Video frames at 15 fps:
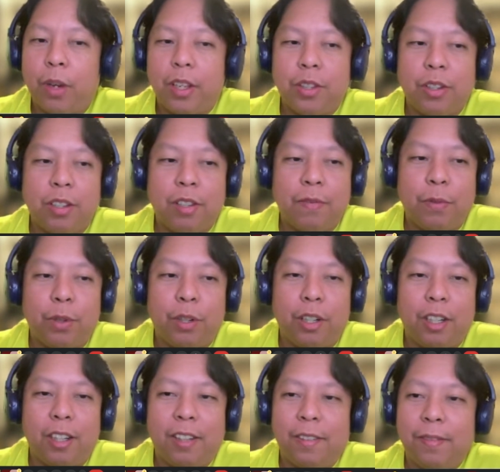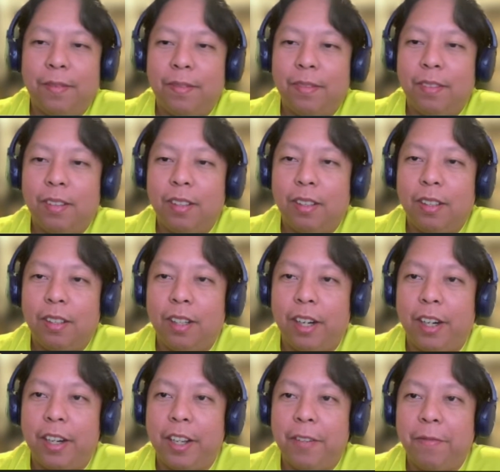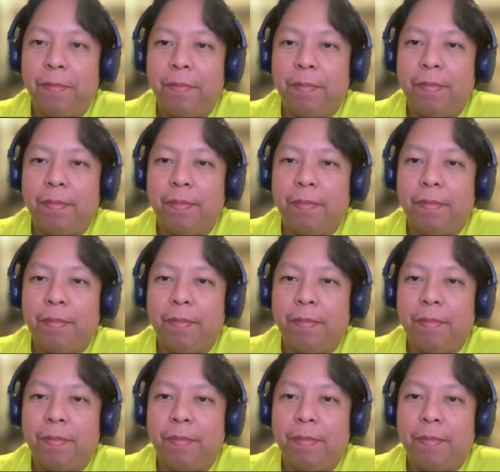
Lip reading: questions for Darian?